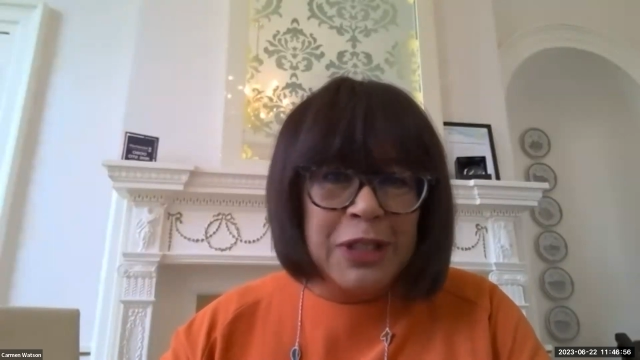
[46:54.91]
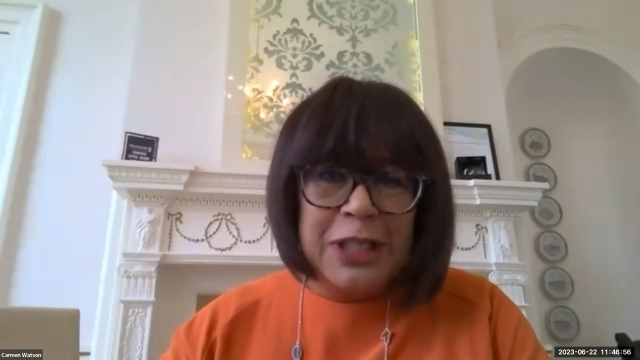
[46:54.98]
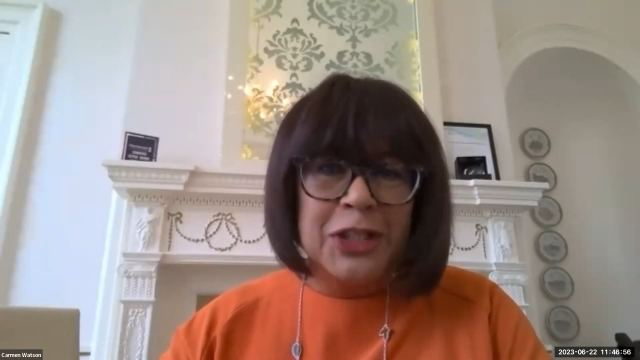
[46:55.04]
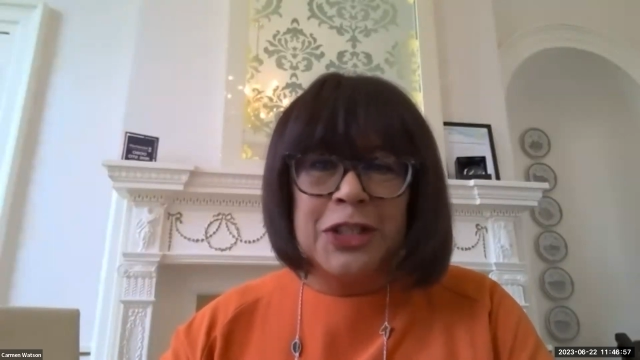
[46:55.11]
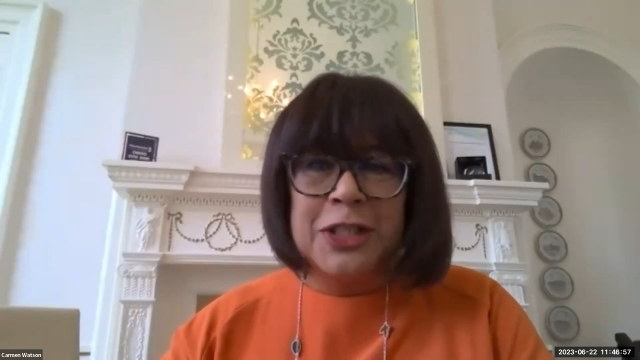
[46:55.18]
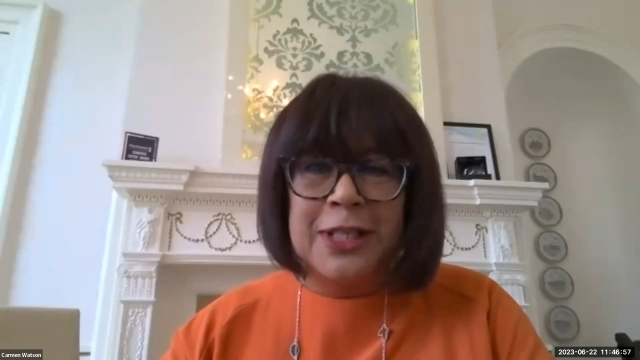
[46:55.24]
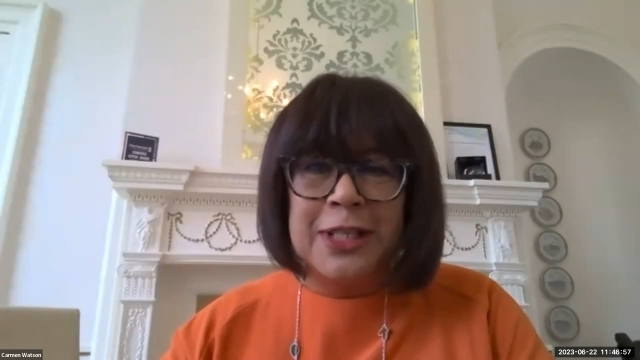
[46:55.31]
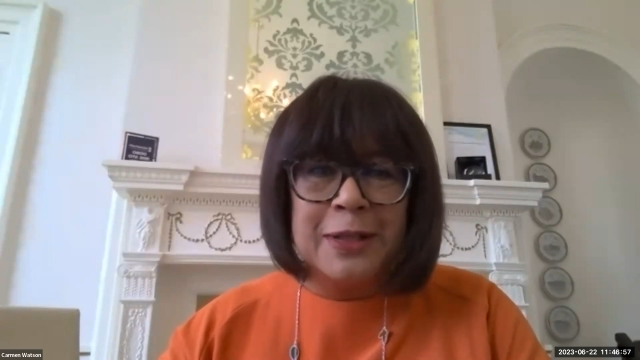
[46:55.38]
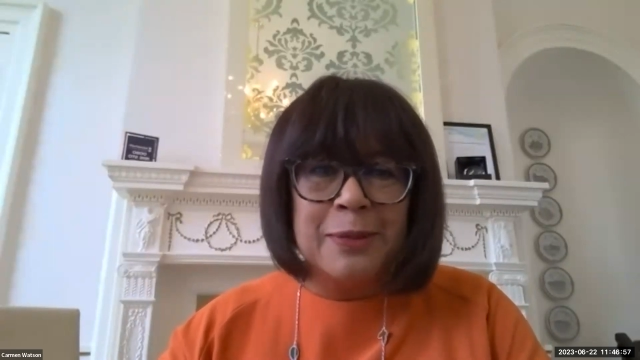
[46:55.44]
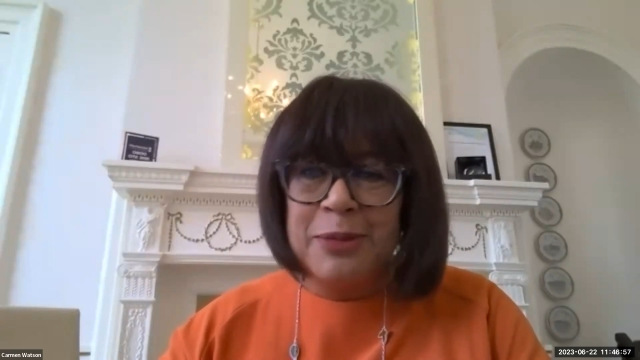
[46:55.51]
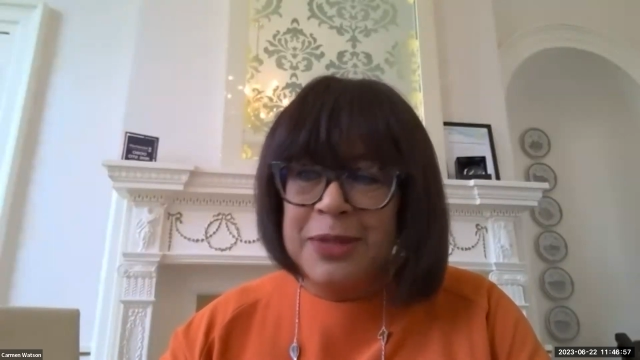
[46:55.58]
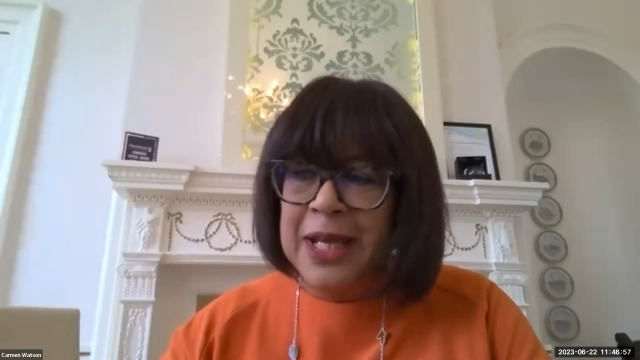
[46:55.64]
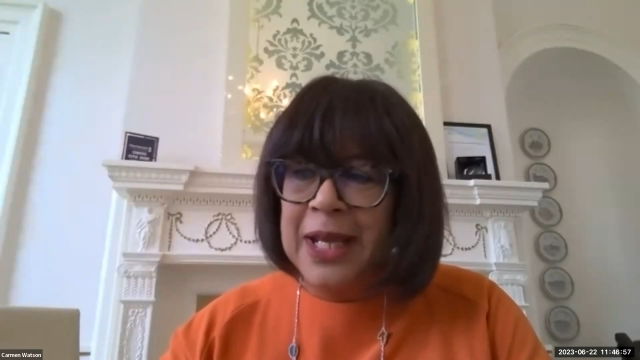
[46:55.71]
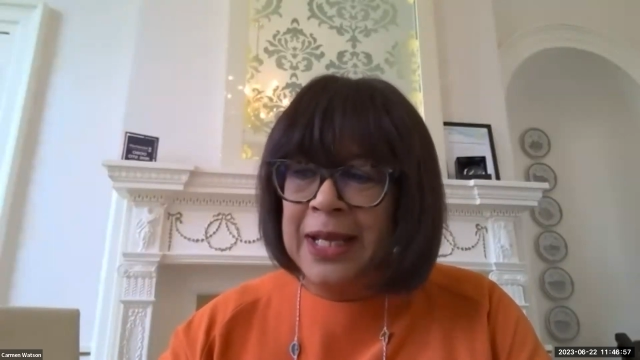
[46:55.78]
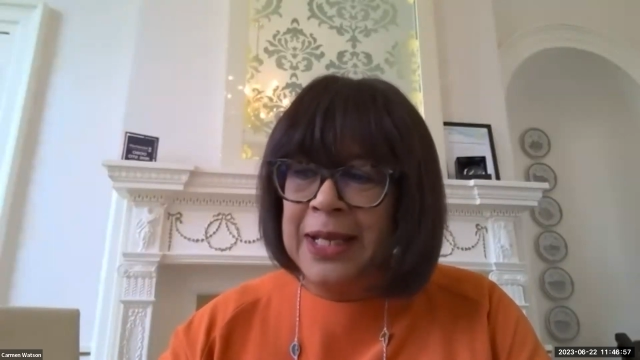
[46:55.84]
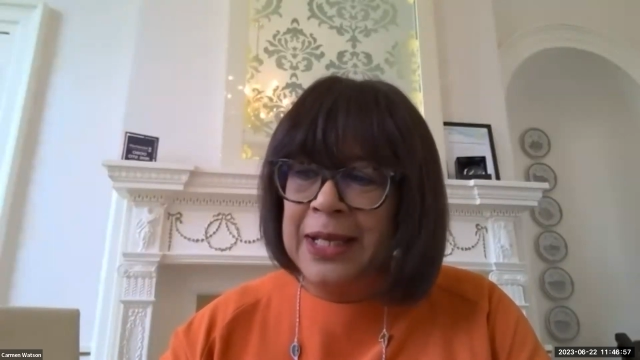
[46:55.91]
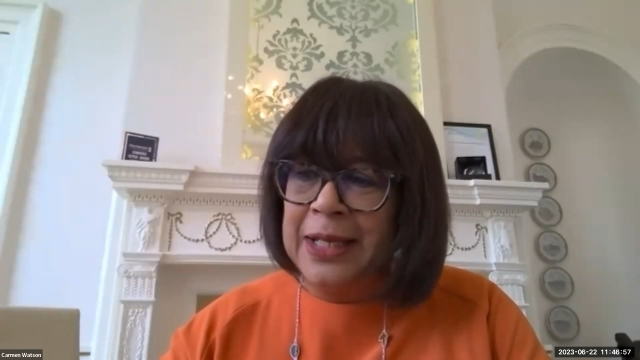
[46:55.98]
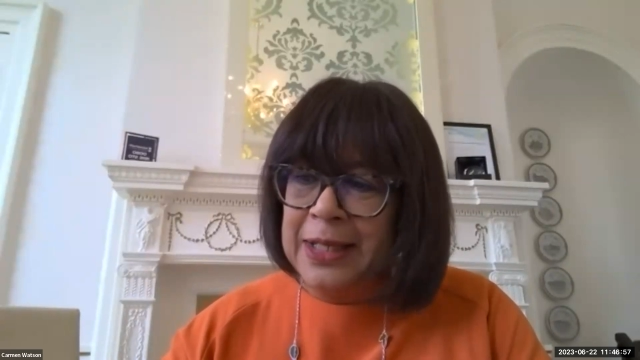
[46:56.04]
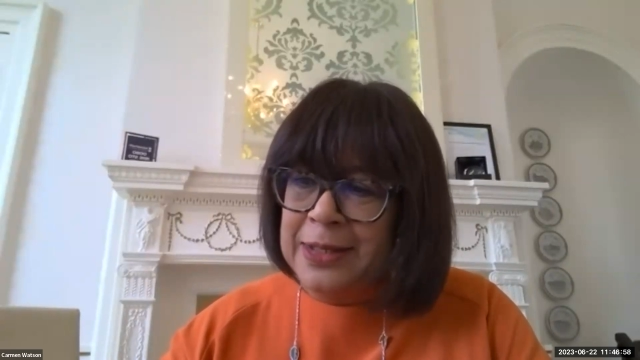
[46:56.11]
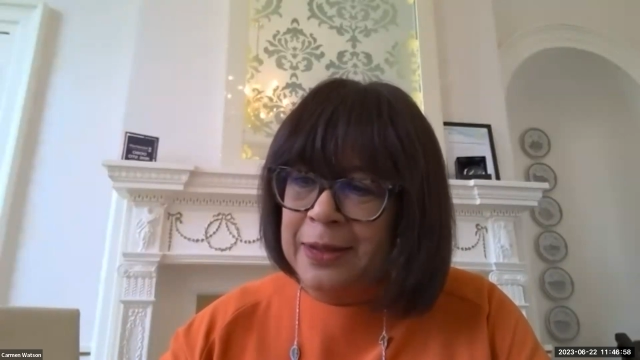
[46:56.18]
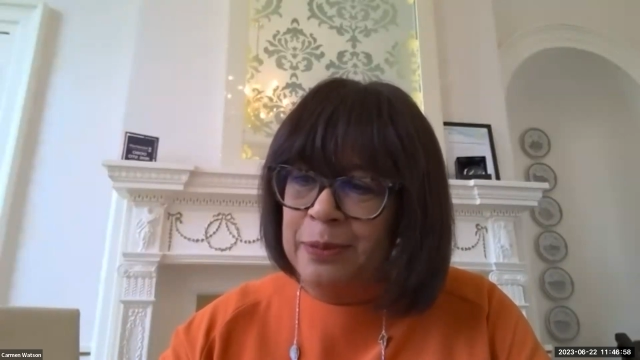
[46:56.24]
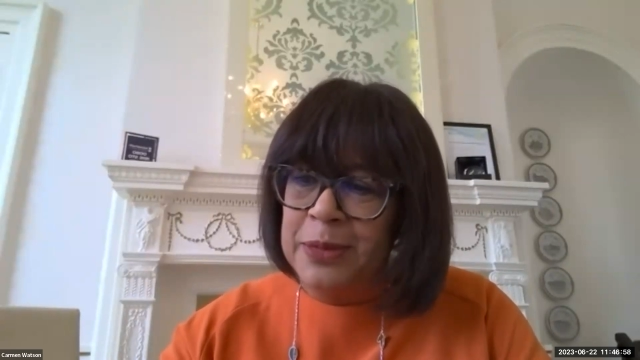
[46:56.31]
religiousisms,
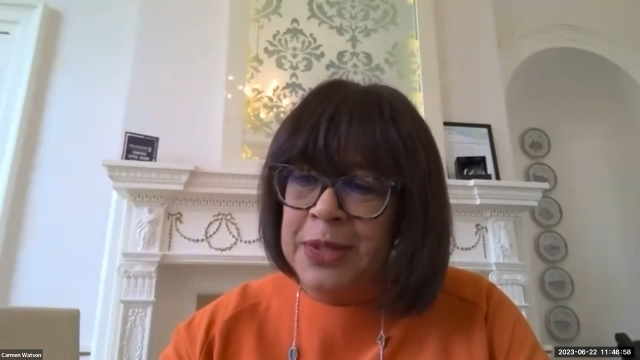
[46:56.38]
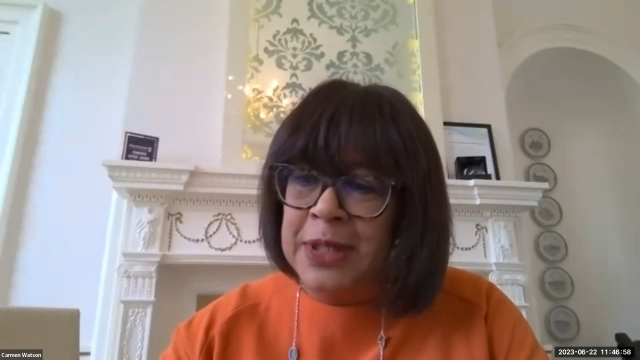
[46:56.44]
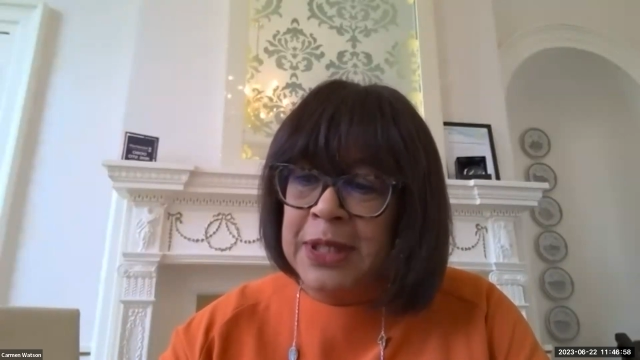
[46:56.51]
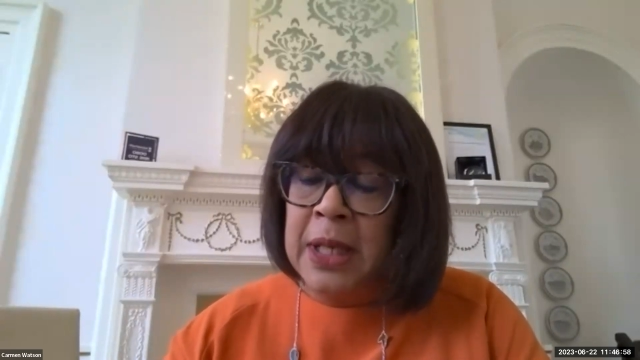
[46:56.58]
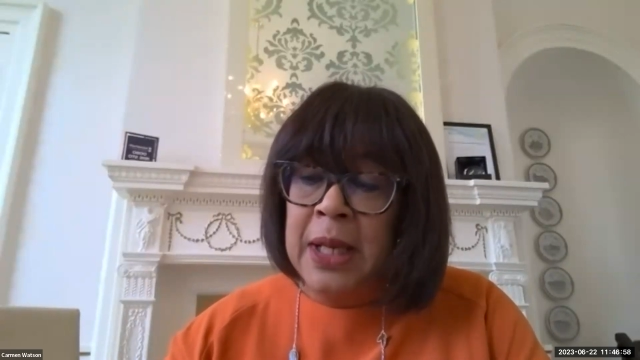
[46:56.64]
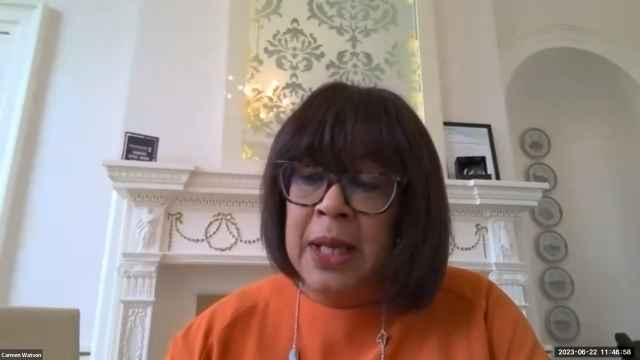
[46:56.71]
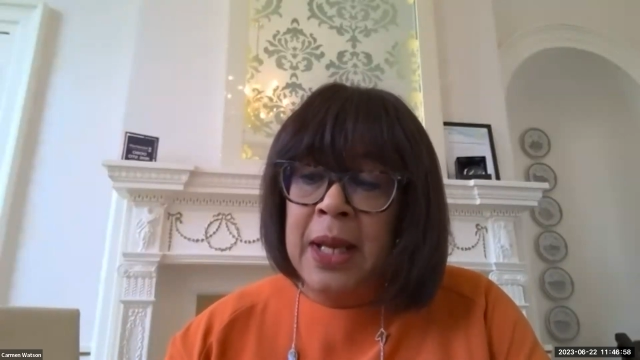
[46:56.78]
any isms.